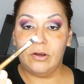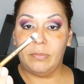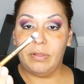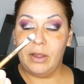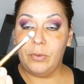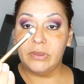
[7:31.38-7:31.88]

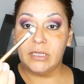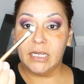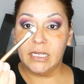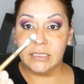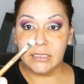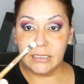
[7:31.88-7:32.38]
apply with the
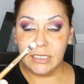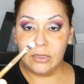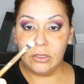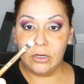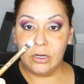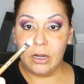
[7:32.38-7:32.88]

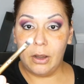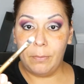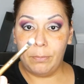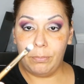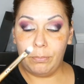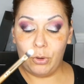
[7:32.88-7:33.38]

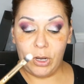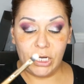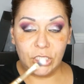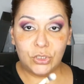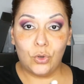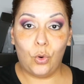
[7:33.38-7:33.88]
concealer
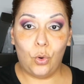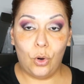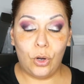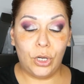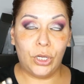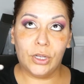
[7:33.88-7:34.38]
brush
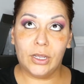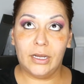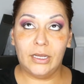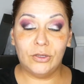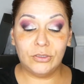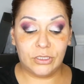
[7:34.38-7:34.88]
or you
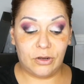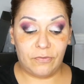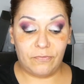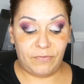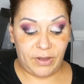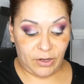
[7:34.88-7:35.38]
can use
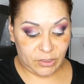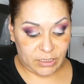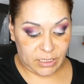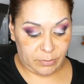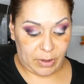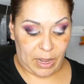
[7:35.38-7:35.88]
your
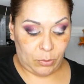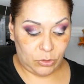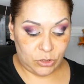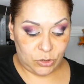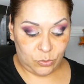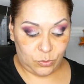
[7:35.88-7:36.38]
fingertip. I will
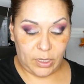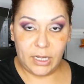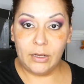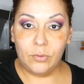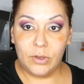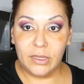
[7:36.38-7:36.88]
do
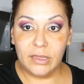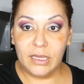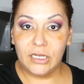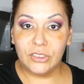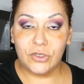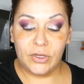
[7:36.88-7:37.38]
one with
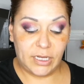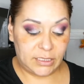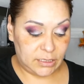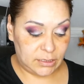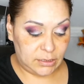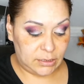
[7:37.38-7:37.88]
each so you guys
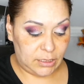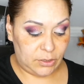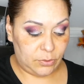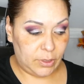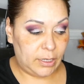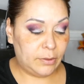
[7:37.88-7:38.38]
can see,
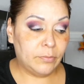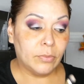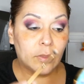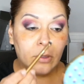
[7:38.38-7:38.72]
okay?